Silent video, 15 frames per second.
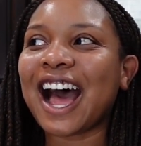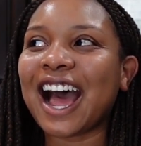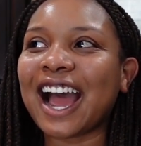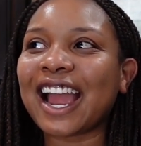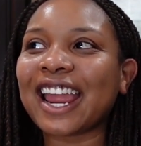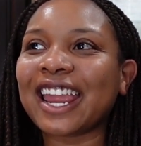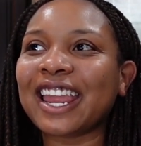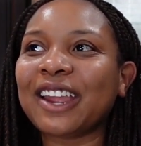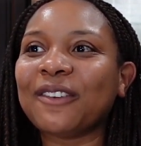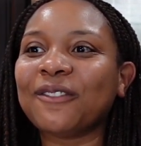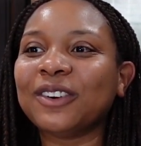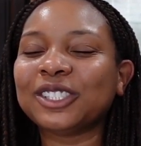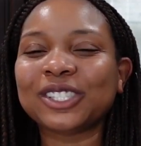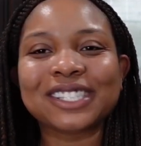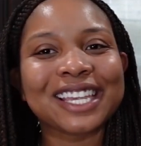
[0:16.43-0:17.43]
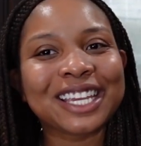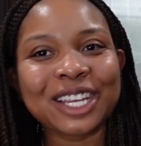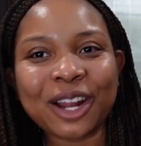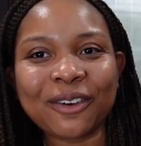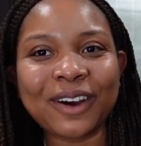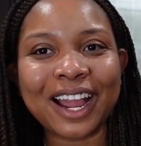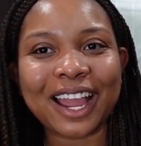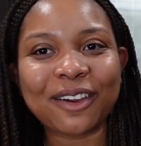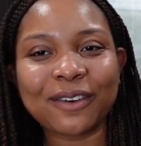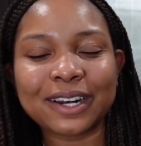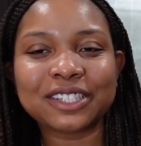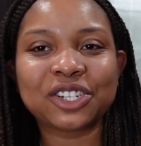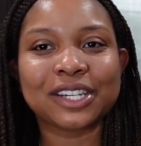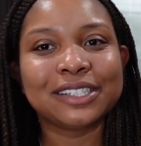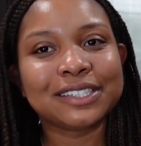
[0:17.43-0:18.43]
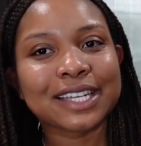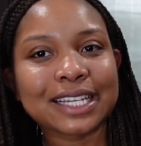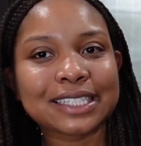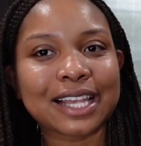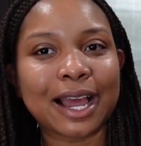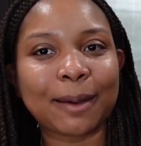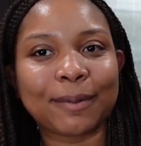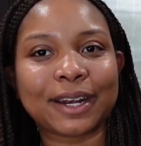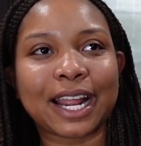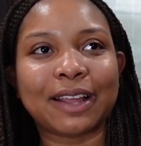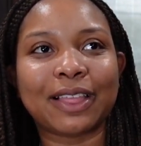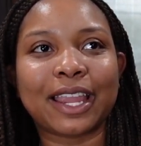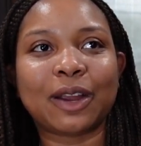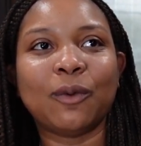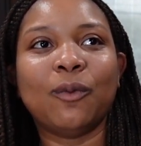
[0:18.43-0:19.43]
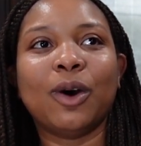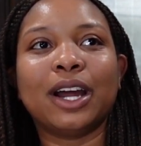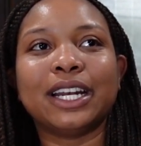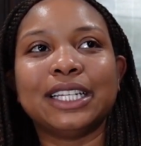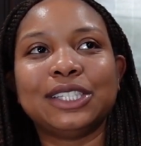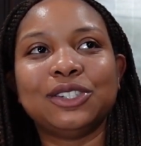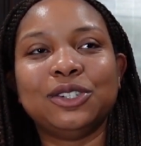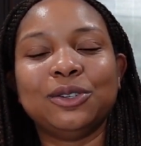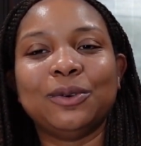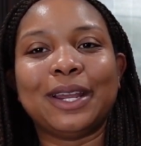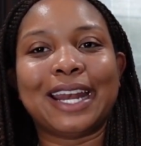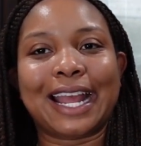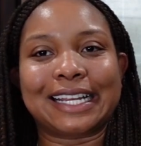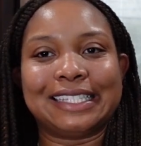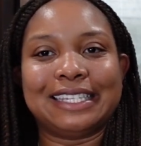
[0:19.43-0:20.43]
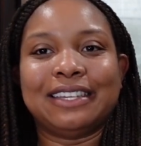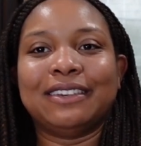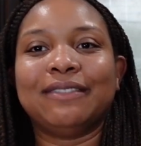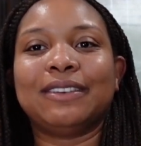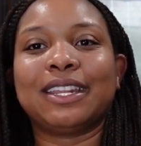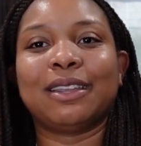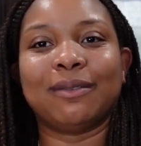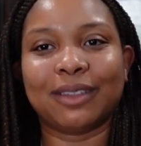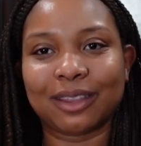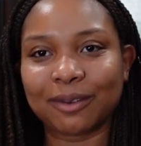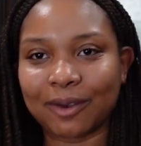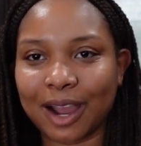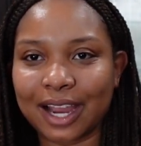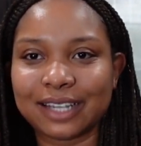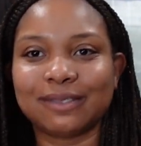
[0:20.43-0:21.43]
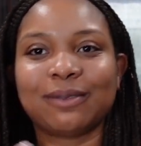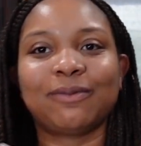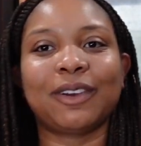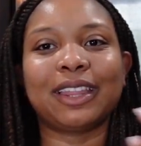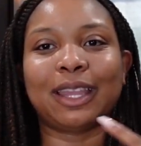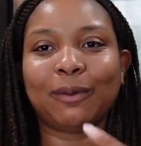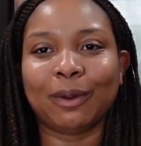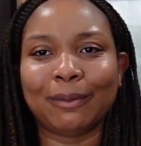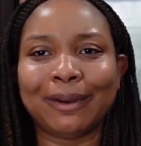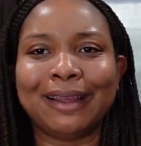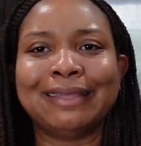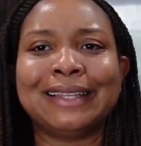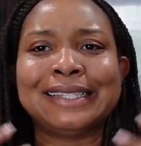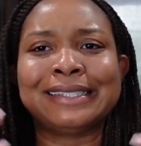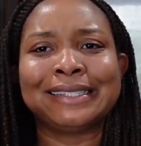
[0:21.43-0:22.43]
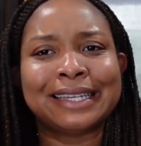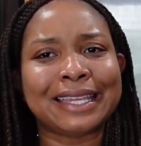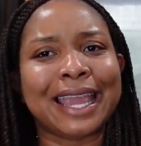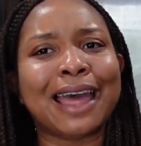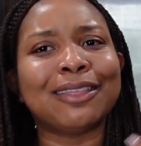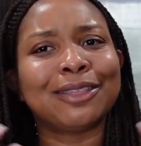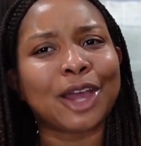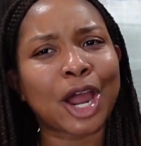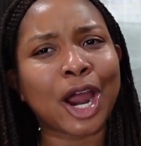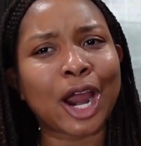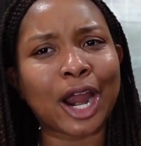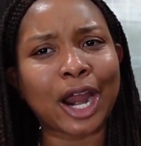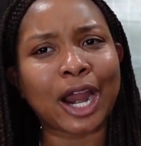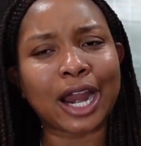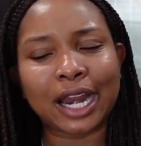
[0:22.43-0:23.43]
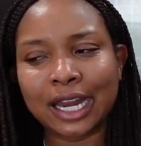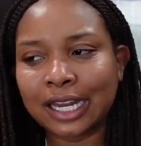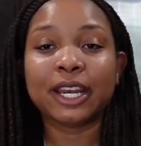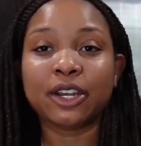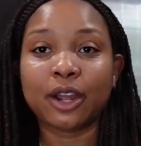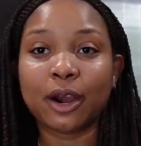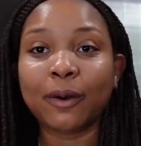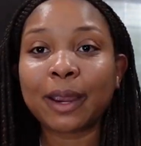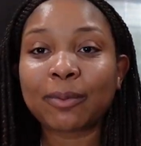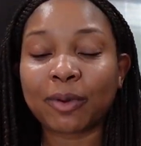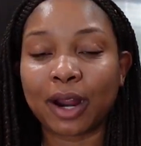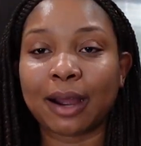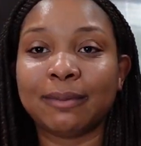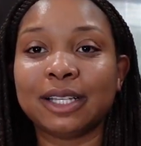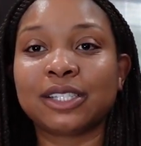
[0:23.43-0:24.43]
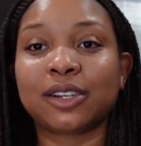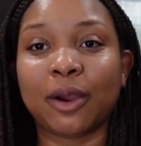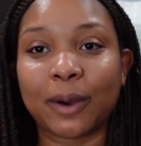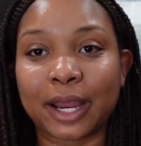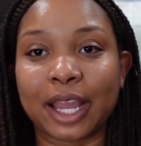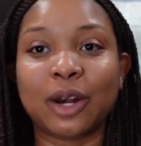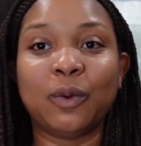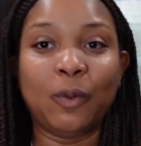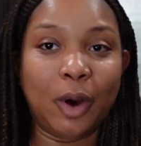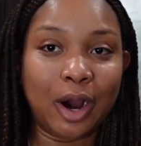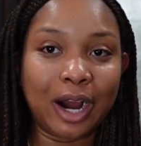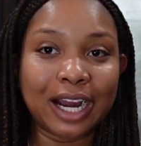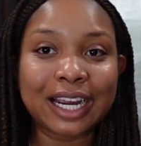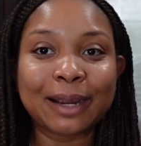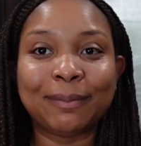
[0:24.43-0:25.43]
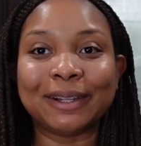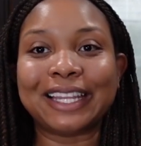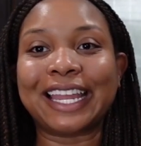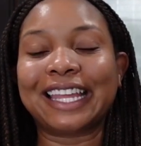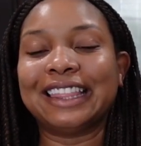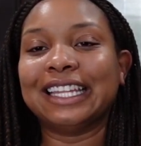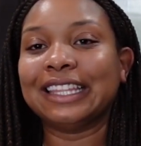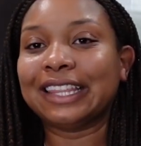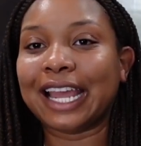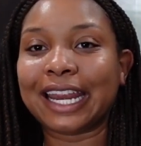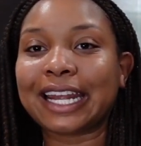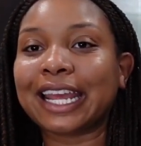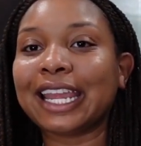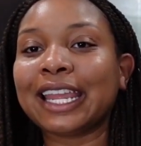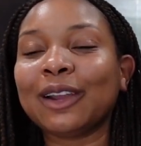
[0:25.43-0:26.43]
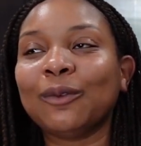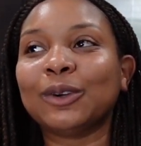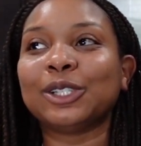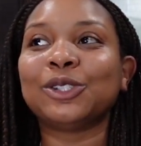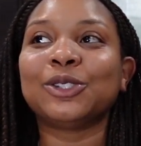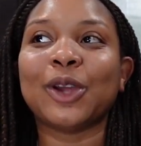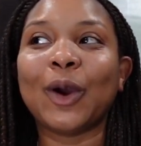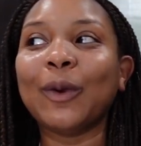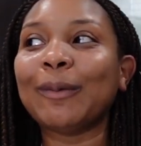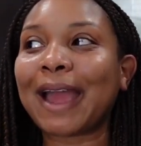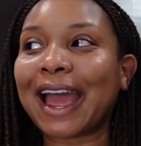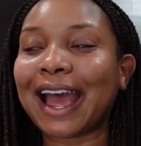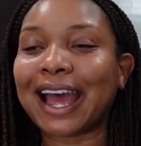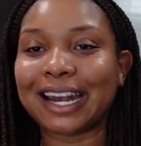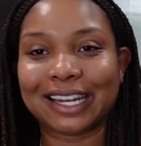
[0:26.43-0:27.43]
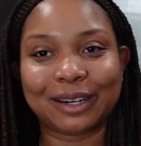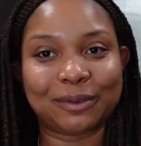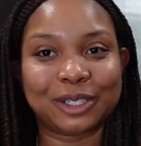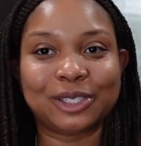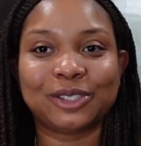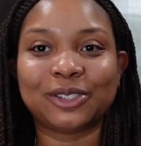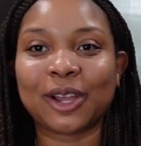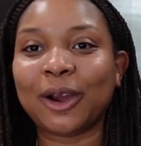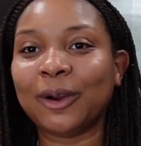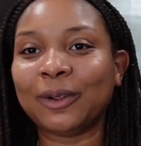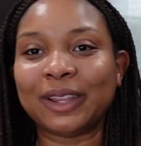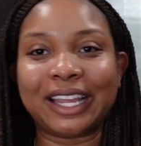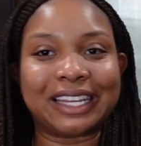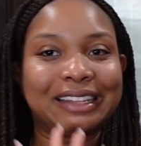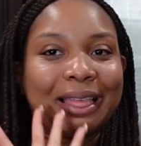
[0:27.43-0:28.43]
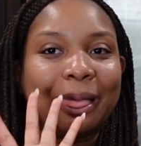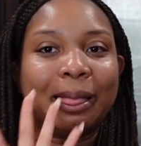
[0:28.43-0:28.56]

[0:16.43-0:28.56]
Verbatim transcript: I was just like, you know what, I wanna change things up, and I like wanted to do an activity with you guys, so it felt like we were in this together. I know I promised going on a walk, but like the lighting was so bad and it was so like